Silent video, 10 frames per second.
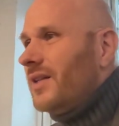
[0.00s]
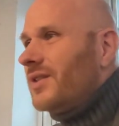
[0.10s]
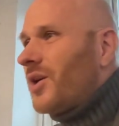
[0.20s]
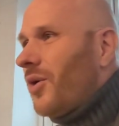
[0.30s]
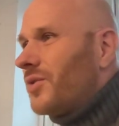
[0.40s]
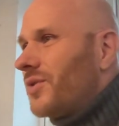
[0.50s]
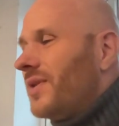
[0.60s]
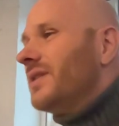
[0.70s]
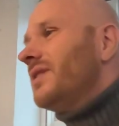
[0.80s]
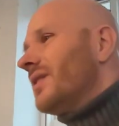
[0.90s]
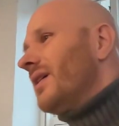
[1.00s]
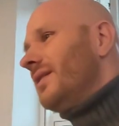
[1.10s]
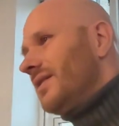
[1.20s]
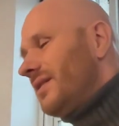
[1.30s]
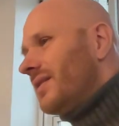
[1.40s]
So this
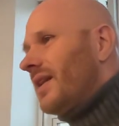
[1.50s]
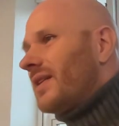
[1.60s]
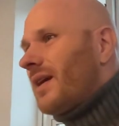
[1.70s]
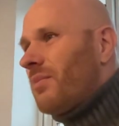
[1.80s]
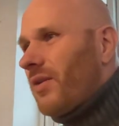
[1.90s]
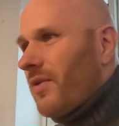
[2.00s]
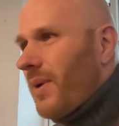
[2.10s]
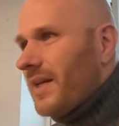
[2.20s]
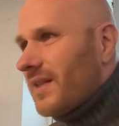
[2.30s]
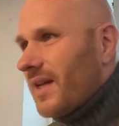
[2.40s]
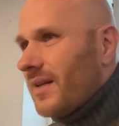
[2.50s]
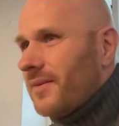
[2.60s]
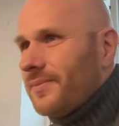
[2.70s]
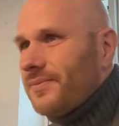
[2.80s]
is an example of a bystand.